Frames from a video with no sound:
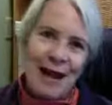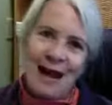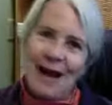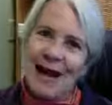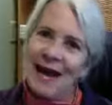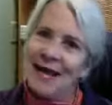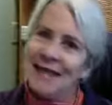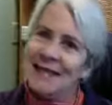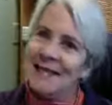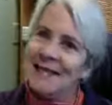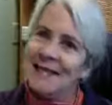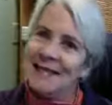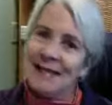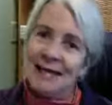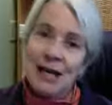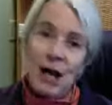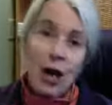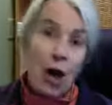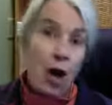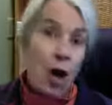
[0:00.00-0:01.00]
I
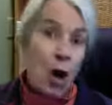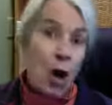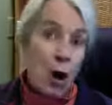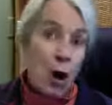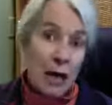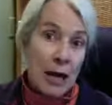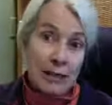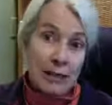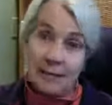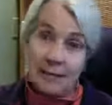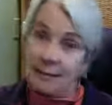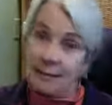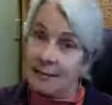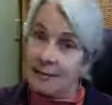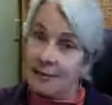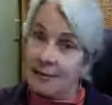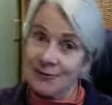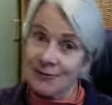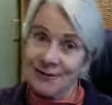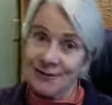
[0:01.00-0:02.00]
did not
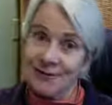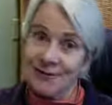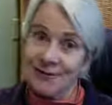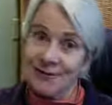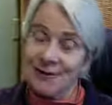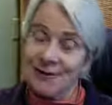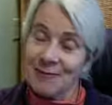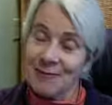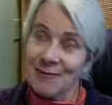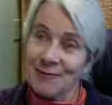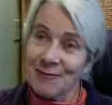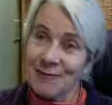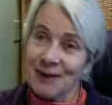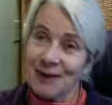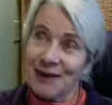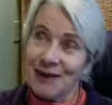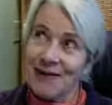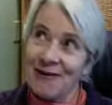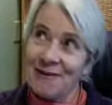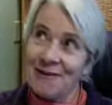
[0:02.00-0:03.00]
drive to Grand
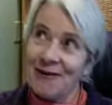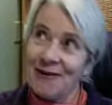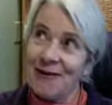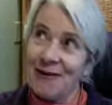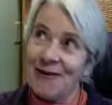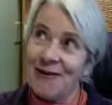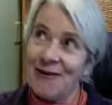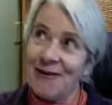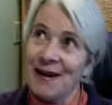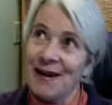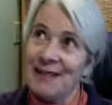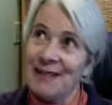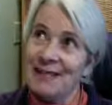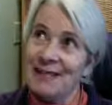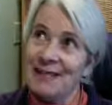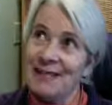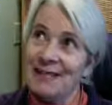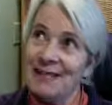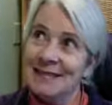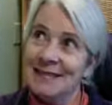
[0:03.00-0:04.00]
Prairie. Grand Prairie
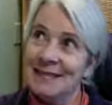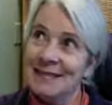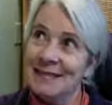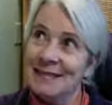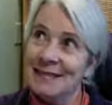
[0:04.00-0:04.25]
is